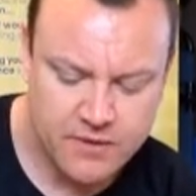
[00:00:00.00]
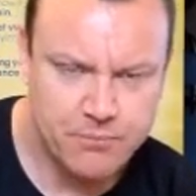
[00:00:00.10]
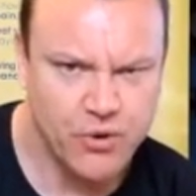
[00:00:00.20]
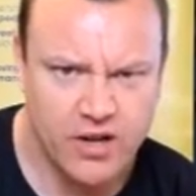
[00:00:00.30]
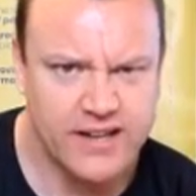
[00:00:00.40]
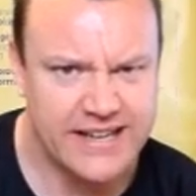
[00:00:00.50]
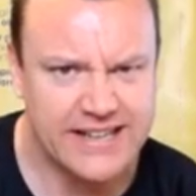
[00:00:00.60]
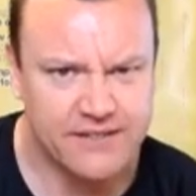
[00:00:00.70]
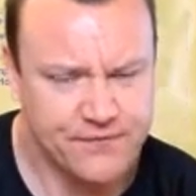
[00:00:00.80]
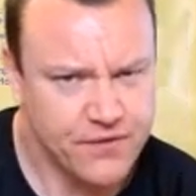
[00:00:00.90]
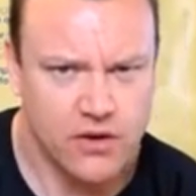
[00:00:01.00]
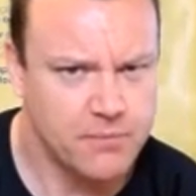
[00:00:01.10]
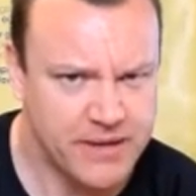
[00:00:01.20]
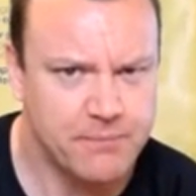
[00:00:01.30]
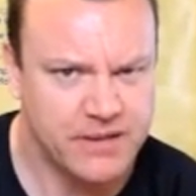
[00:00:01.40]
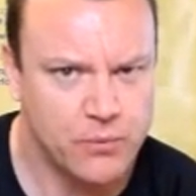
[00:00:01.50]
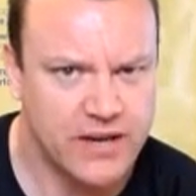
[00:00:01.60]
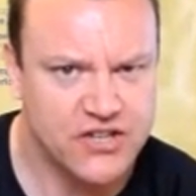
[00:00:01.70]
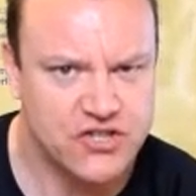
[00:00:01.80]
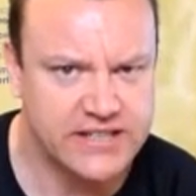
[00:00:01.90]
but for a lot of people, it will
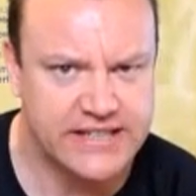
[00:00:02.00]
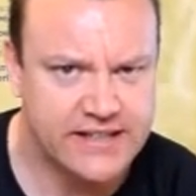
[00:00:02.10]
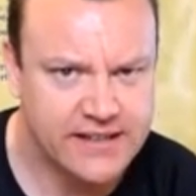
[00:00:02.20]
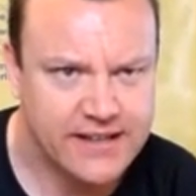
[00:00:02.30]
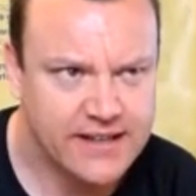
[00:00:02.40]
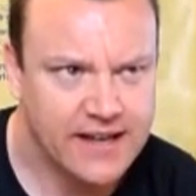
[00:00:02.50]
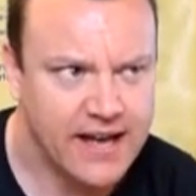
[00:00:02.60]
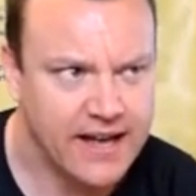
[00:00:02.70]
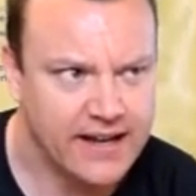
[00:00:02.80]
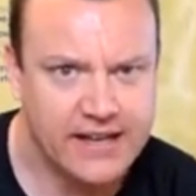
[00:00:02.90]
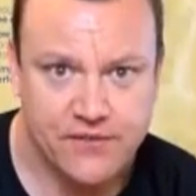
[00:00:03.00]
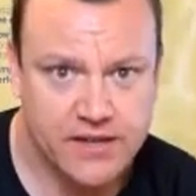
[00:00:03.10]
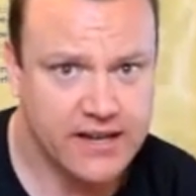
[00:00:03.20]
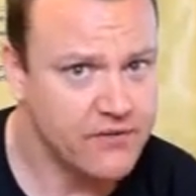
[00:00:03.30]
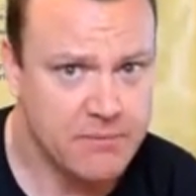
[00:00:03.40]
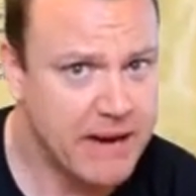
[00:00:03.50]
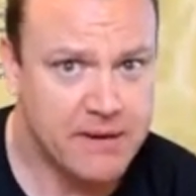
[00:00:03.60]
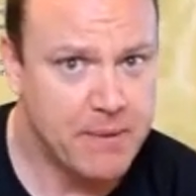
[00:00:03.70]
actually give you back